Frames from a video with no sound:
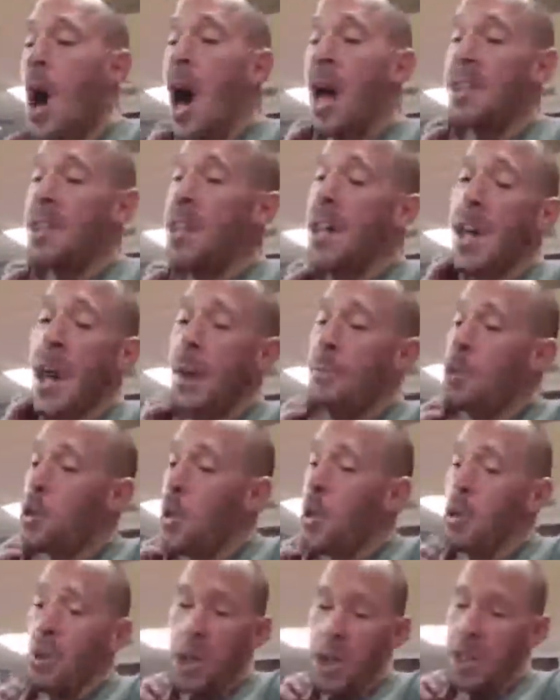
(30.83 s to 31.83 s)
I think I'm
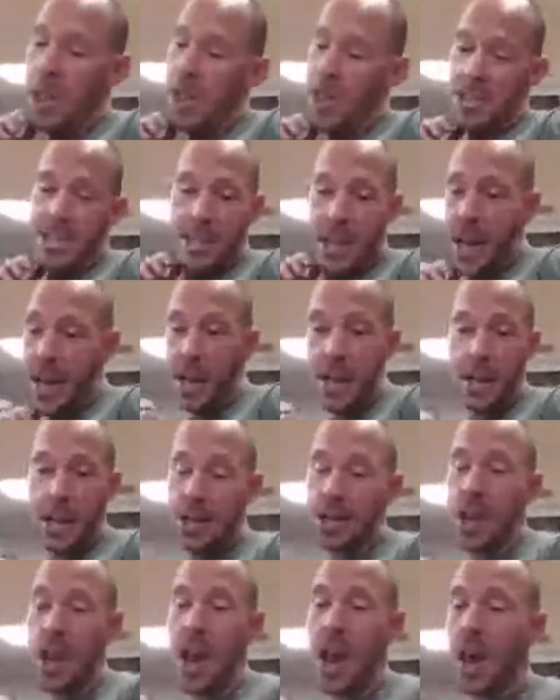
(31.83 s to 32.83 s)
totally
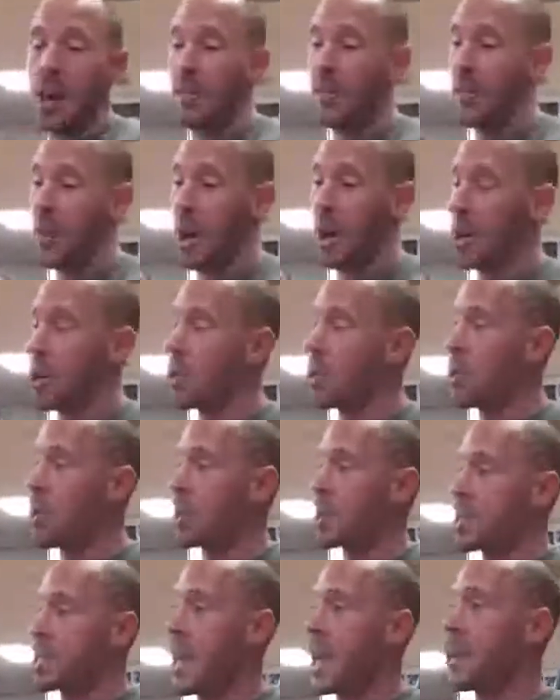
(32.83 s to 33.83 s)
excited to have
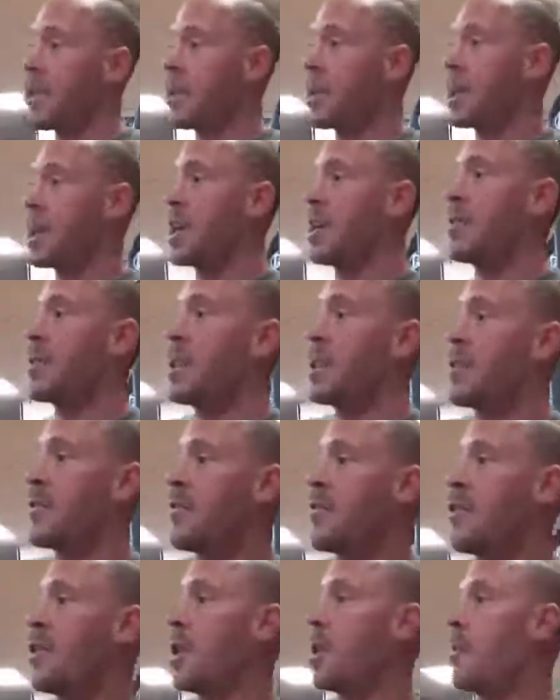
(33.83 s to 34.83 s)
a Saturday evening
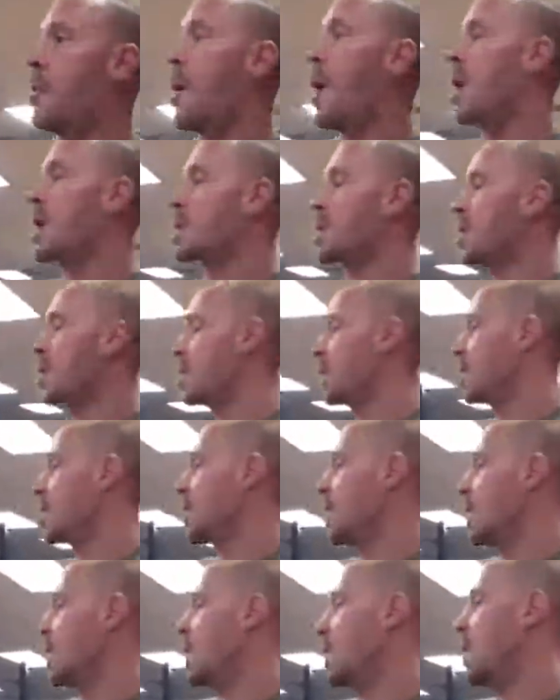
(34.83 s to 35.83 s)
full of boxing.
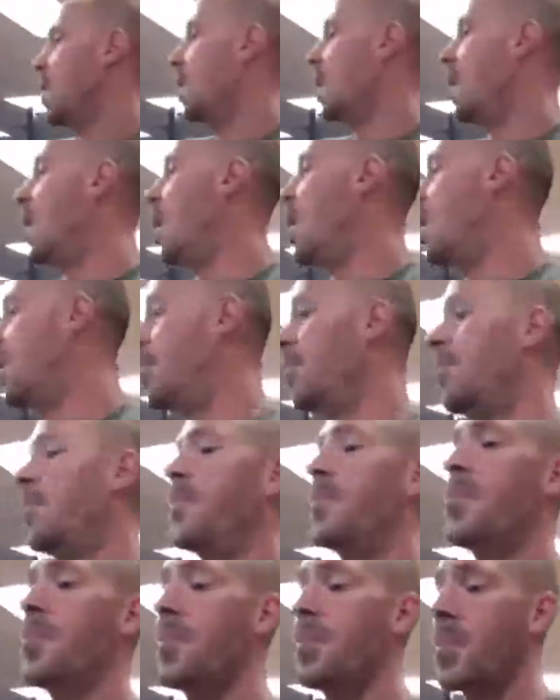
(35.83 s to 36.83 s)

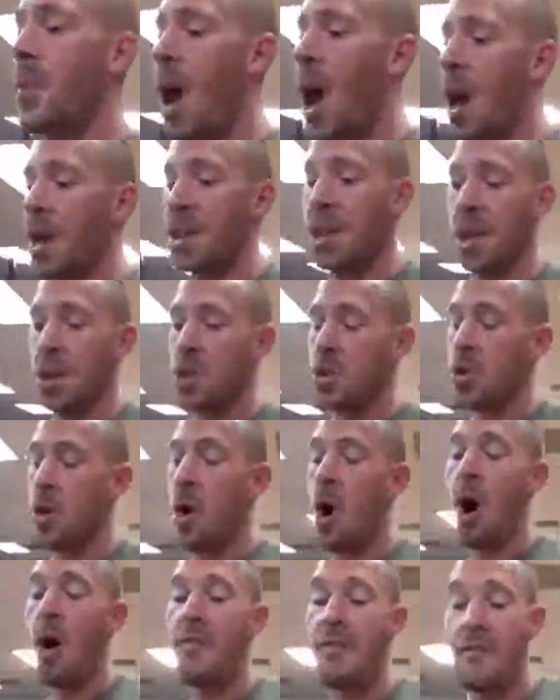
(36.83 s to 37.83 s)
I think they're
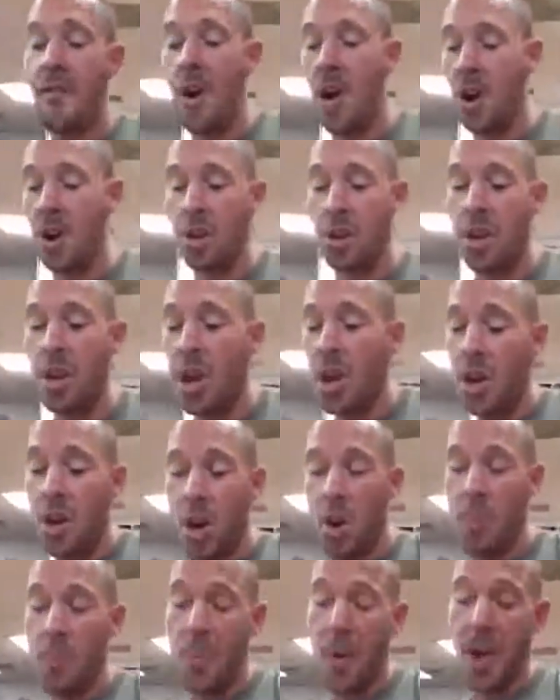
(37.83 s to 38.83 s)
all fun,
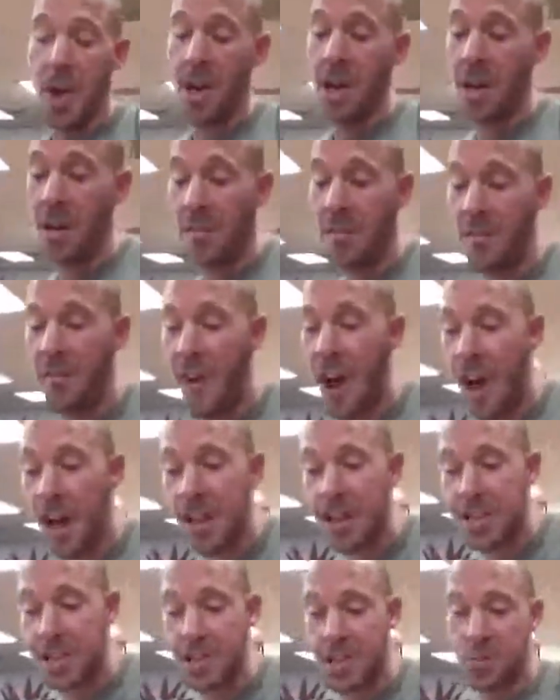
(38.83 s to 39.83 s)
competitive
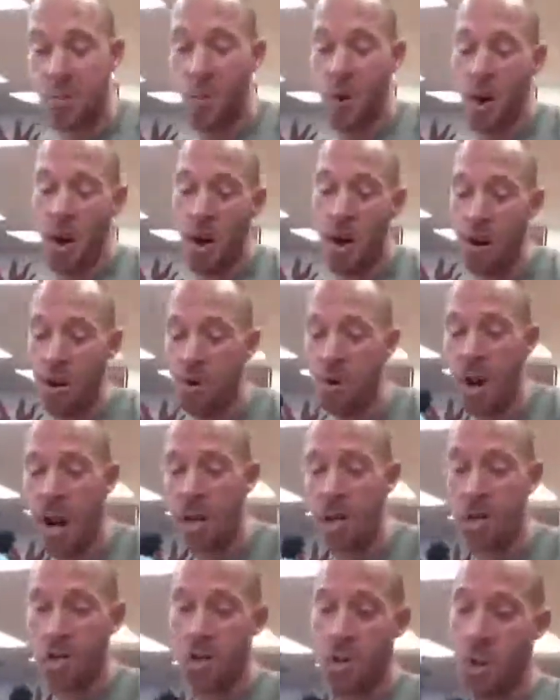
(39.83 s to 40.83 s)
fights where you're
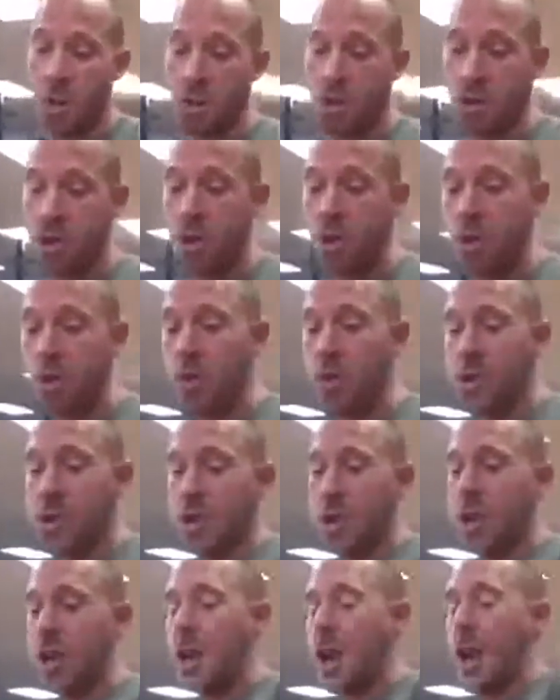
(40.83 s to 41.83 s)
not so sure what's
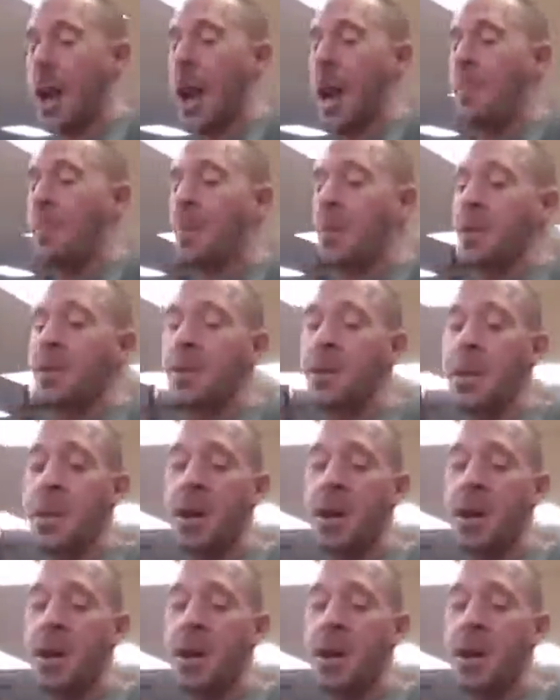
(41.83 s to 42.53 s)
going to happen.